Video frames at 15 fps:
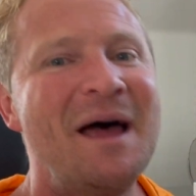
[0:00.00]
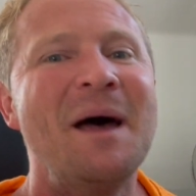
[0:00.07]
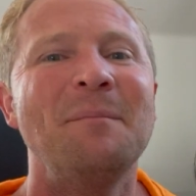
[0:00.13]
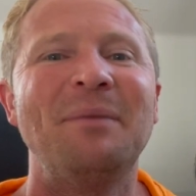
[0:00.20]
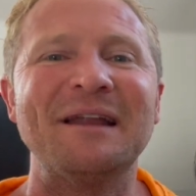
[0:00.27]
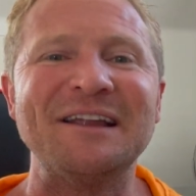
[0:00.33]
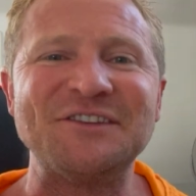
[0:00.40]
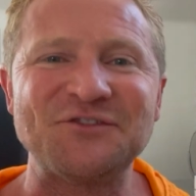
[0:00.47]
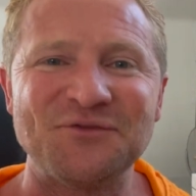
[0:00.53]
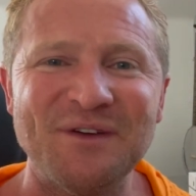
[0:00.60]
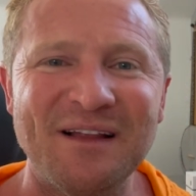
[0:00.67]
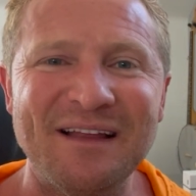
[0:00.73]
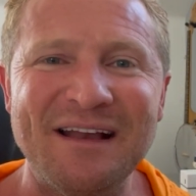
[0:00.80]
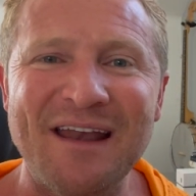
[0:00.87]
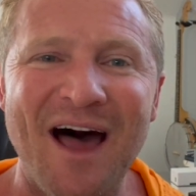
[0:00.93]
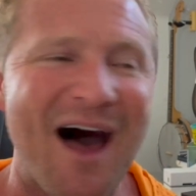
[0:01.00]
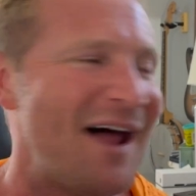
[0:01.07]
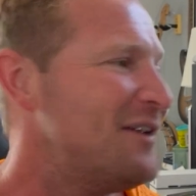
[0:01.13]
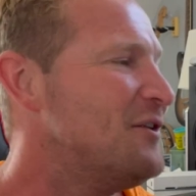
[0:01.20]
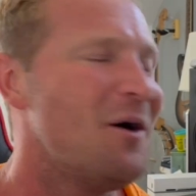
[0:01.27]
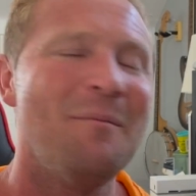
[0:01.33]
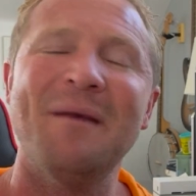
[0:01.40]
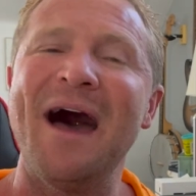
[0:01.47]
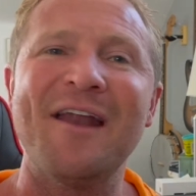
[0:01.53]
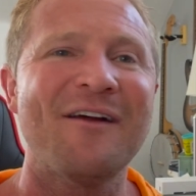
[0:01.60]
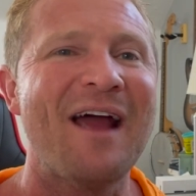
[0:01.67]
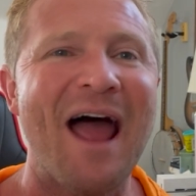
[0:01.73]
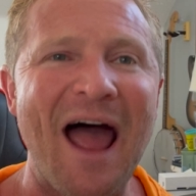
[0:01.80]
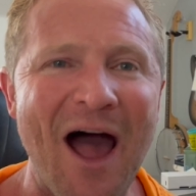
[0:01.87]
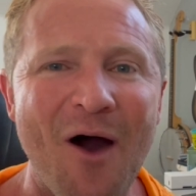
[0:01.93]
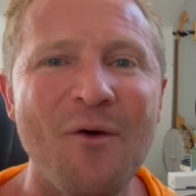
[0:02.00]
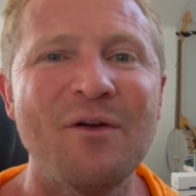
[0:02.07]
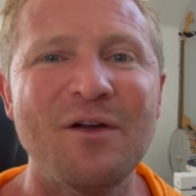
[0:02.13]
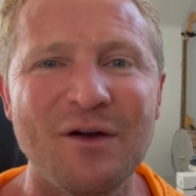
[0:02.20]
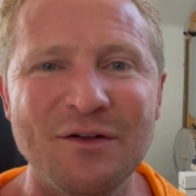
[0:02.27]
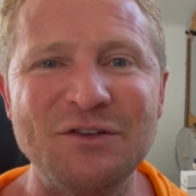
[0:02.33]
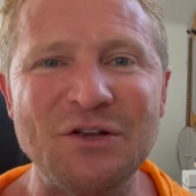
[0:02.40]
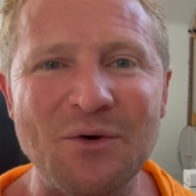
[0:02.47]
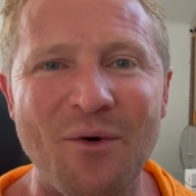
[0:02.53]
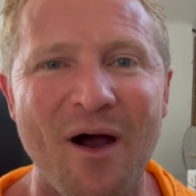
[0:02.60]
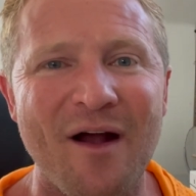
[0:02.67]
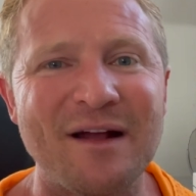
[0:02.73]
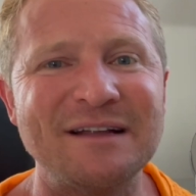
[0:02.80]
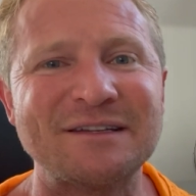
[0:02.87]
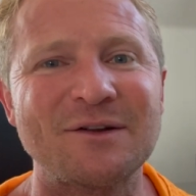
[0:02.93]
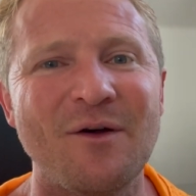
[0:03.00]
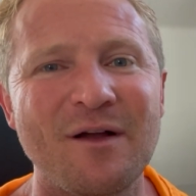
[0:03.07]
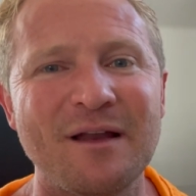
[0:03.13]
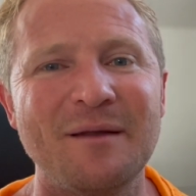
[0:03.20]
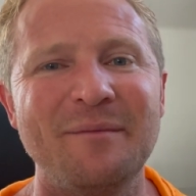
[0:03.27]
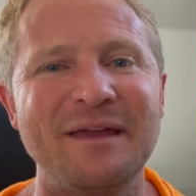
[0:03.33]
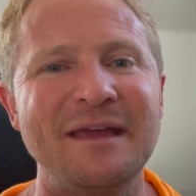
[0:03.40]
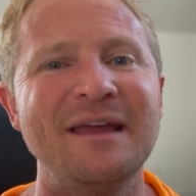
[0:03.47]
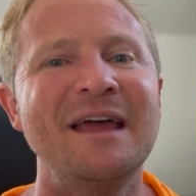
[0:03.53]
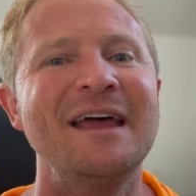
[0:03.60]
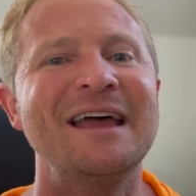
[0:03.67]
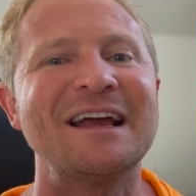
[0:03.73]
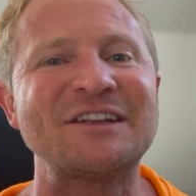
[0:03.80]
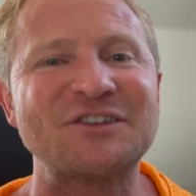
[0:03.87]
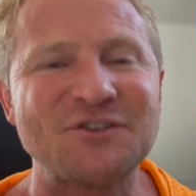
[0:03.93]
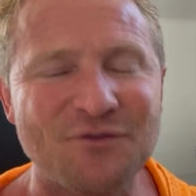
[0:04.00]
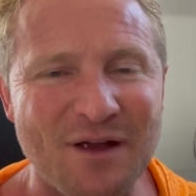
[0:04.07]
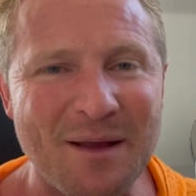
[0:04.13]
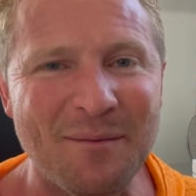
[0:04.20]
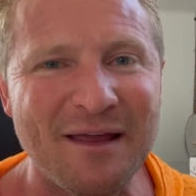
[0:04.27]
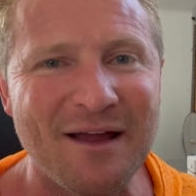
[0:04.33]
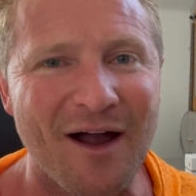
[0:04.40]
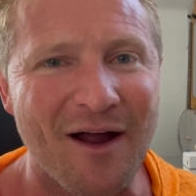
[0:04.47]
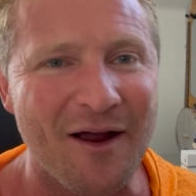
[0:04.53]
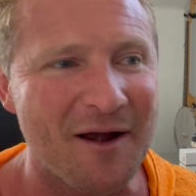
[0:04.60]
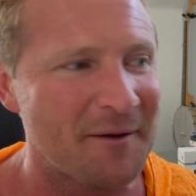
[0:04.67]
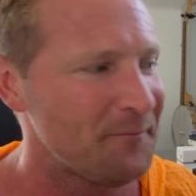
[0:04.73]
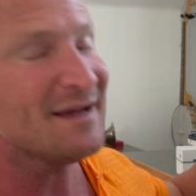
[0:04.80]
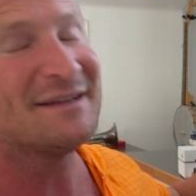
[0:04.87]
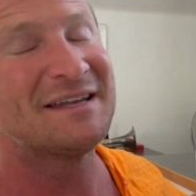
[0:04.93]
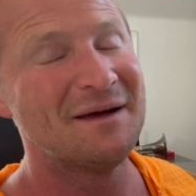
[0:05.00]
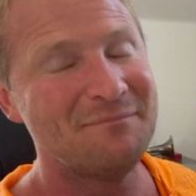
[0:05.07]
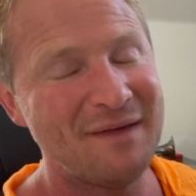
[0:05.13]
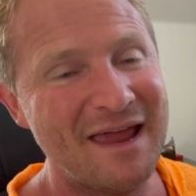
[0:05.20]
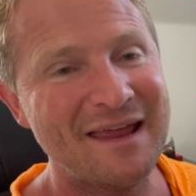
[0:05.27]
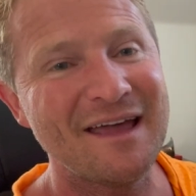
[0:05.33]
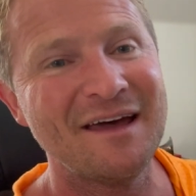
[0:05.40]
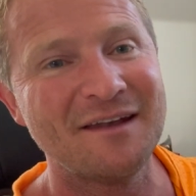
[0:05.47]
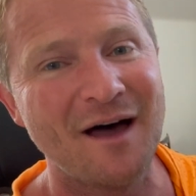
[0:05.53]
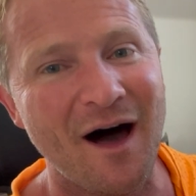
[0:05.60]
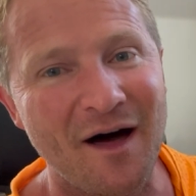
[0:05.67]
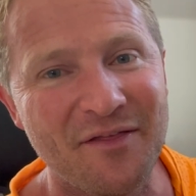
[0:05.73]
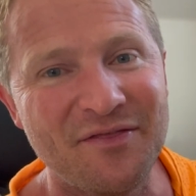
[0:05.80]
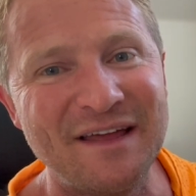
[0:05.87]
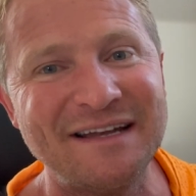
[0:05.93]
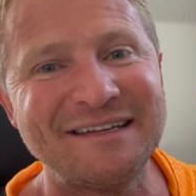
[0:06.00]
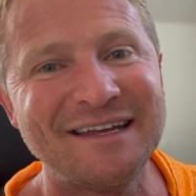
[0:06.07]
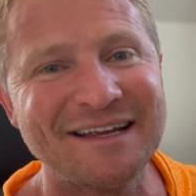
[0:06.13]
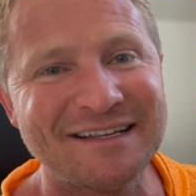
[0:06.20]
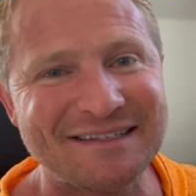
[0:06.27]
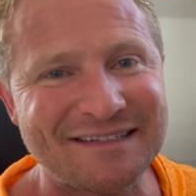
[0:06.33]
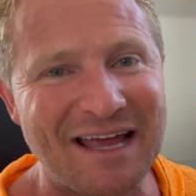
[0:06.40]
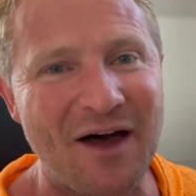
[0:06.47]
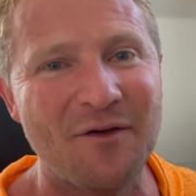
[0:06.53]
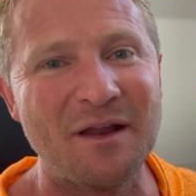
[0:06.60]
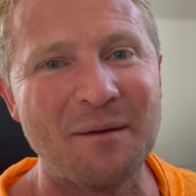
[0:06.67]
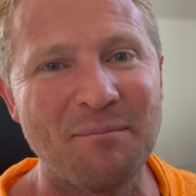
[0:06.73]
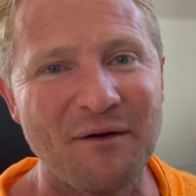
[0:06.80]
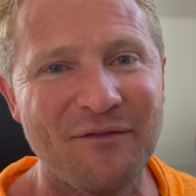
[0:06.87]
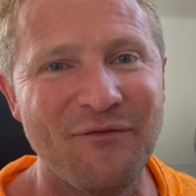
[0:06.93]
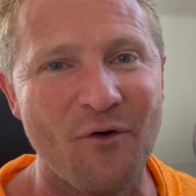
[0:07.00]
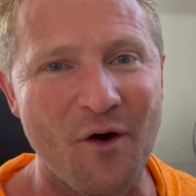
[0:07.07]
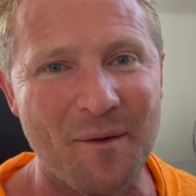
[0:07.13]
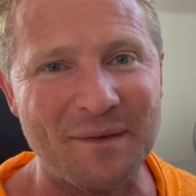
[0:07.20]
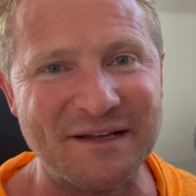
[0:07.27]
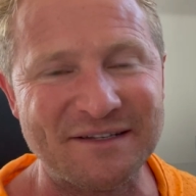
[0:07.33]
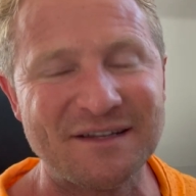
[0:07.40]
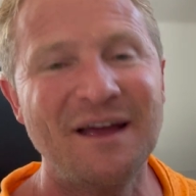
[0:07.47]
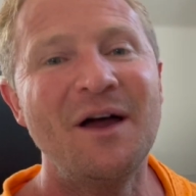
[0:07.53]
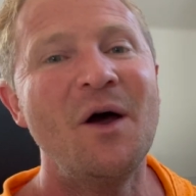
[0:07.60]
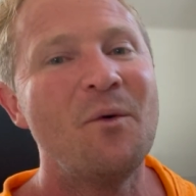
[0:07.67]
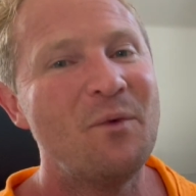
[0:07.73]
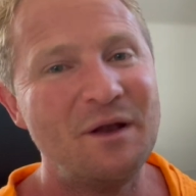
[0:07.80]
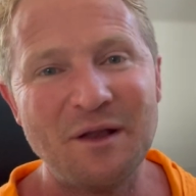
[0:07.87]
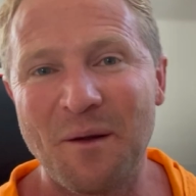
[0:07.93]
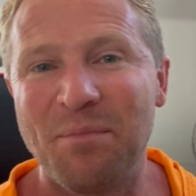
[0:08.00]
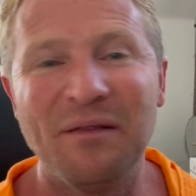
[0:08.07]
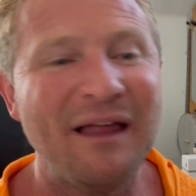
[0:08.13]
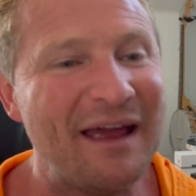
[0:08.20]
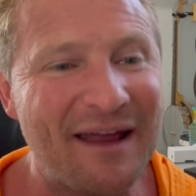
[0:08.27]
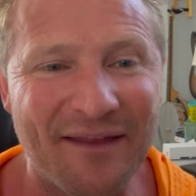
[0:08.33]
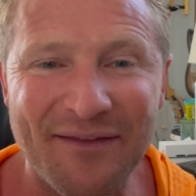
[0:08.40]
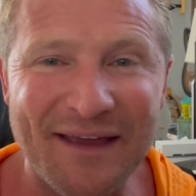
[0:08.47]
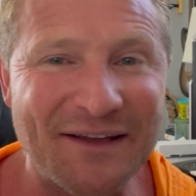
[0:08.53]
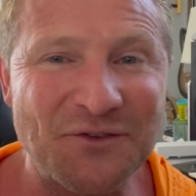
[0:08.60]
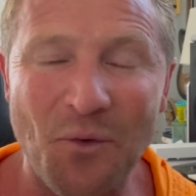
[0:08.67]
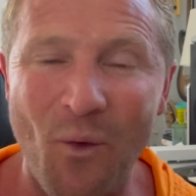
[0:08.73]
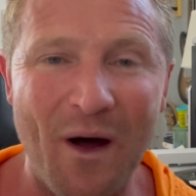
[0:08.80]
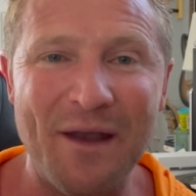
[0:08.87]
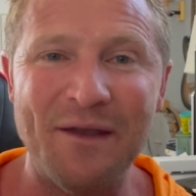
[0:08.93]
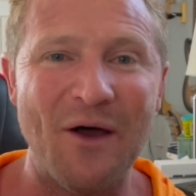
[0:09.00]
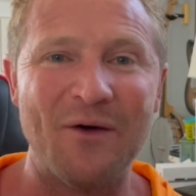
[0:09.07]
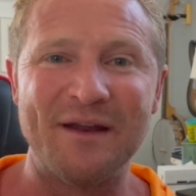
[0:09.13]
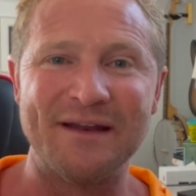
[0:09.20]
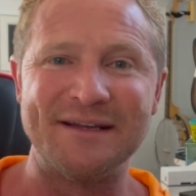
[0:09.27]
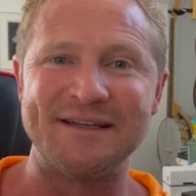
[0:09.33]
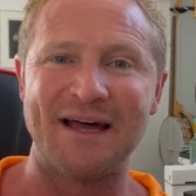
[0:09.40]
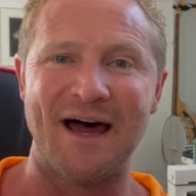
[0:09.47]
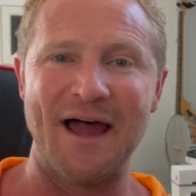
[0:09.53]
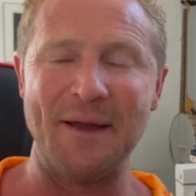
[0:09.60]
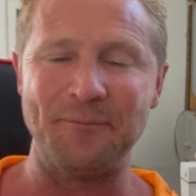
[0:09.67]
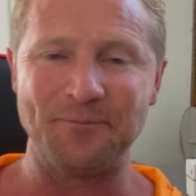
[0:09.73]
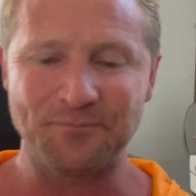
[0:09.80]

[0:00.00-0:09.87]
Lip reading: but it's really not. No matter how good you are, it's going to be extremely hard to make an authentic sounding performance when you're playing things one note at a time.